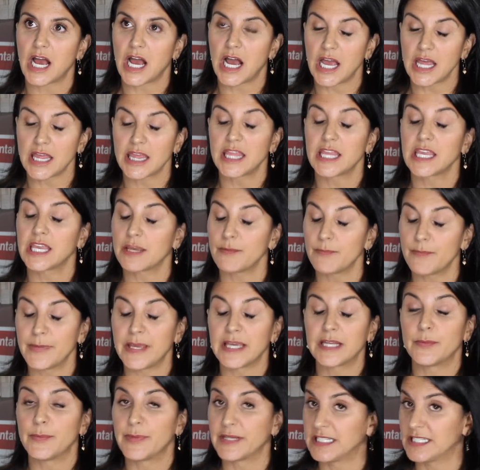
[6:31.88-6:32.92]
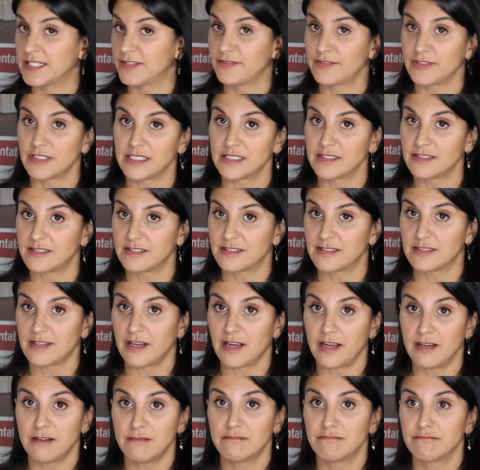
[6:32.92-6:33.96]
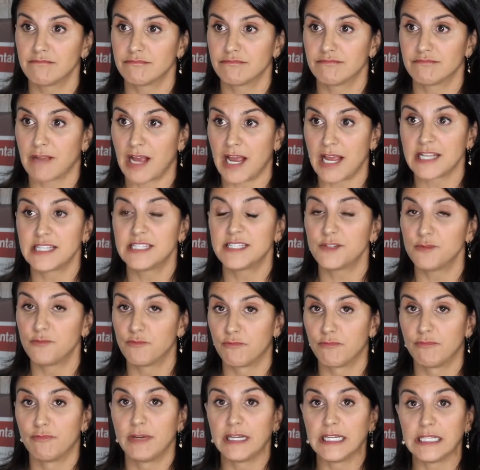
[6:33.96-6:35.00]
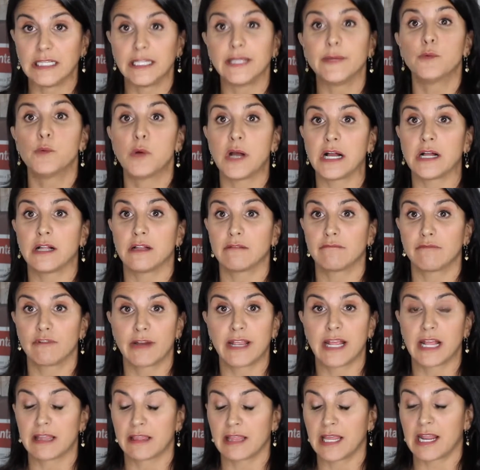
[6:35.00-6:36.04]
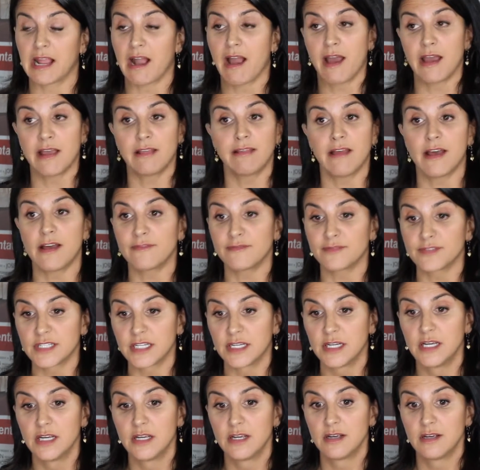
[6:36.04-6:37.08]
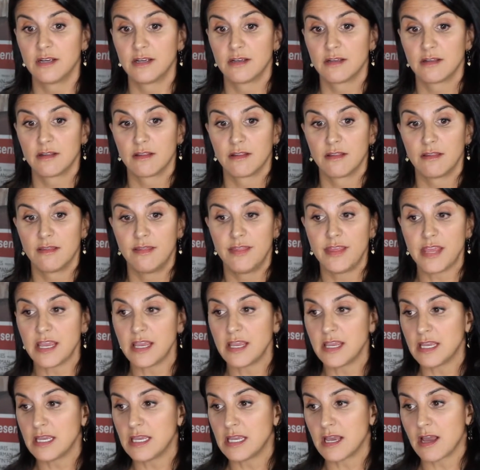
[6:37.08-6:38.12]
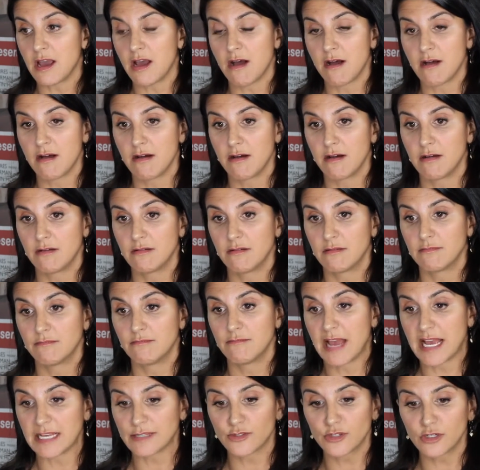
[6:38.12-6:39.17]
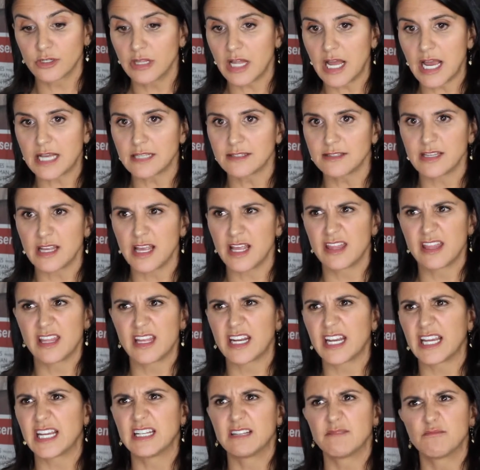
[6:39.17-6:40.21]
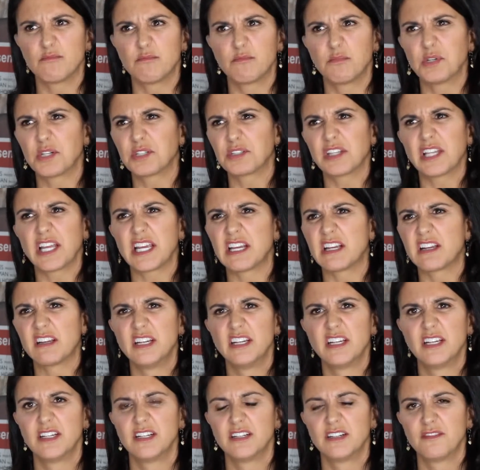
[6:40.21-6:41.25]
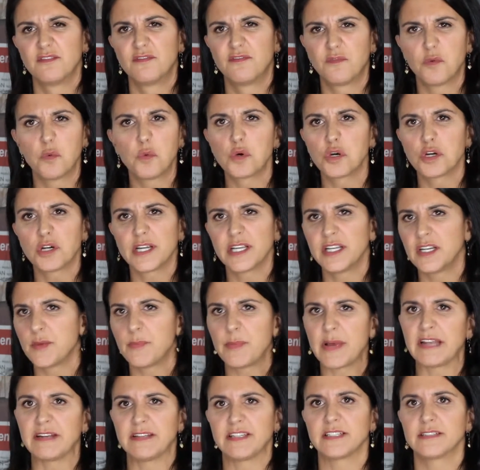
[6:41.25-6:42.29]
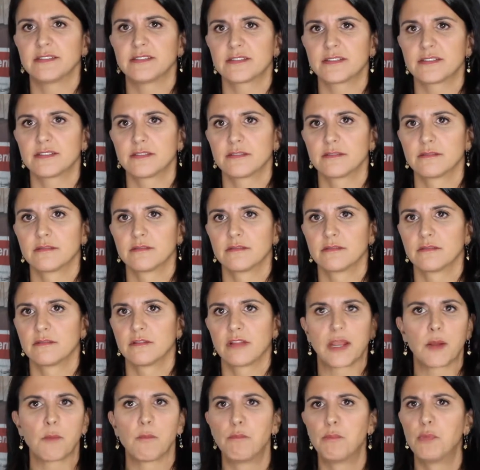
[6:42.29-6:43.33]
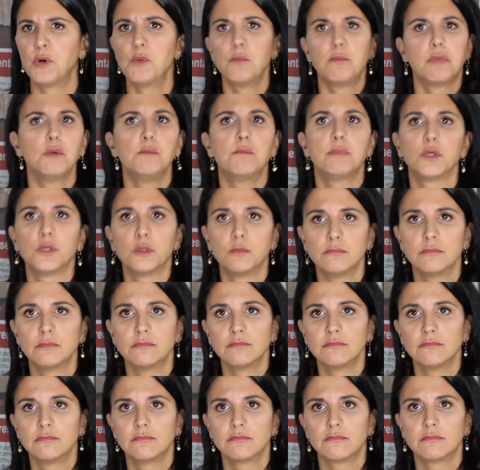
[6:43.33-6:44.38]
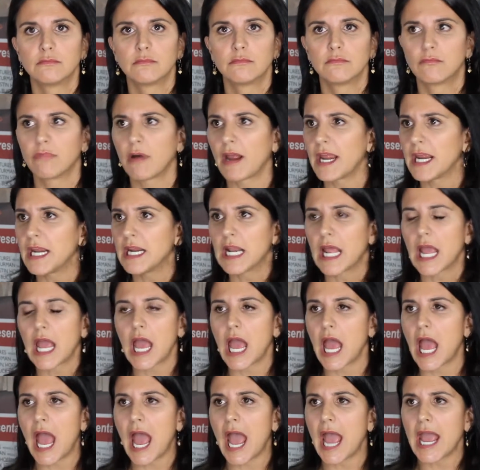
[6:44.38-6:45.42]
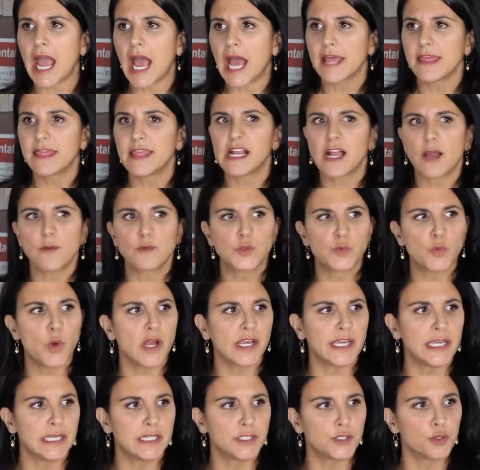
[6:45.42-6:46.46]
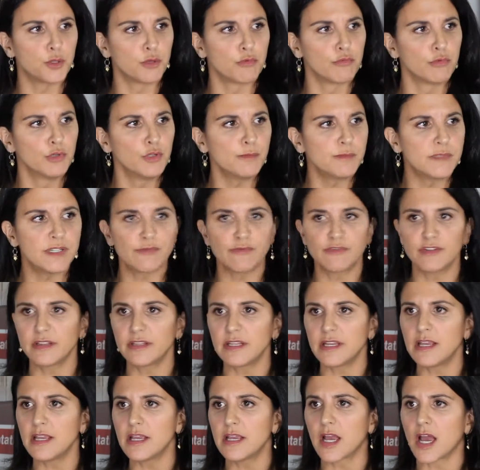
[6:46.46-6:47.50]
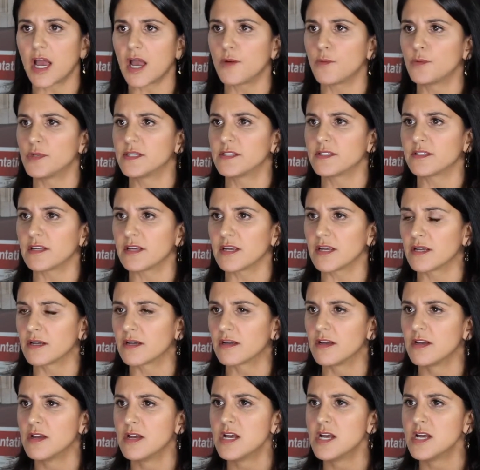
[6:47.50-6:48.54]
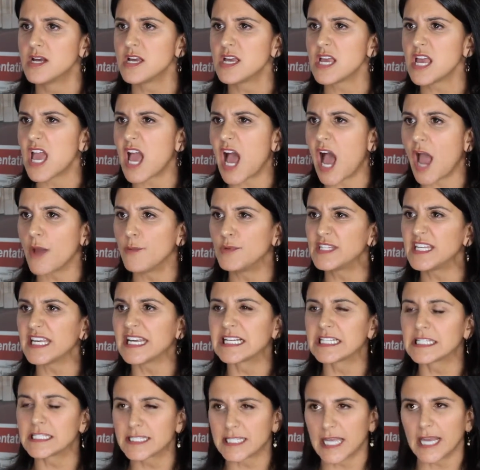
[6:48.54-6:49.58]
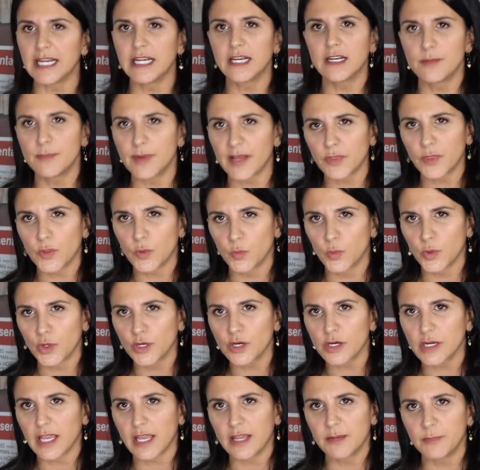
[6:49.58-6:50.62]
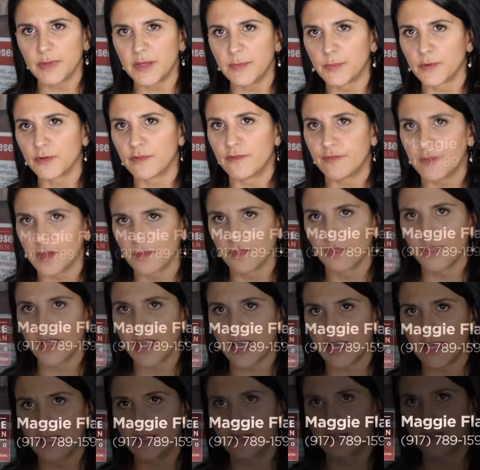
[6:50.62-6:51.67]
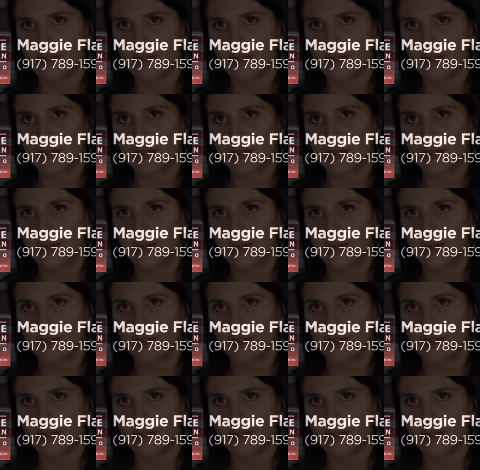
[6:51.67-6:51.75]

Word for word: I think it made a big difference. I, I did really well, right? Like I left the uh, master class and then I booked like four independents like boom, boom, boom, right? I, I think I was walking into the room differently. I was like, I was excited about the work and people felt that.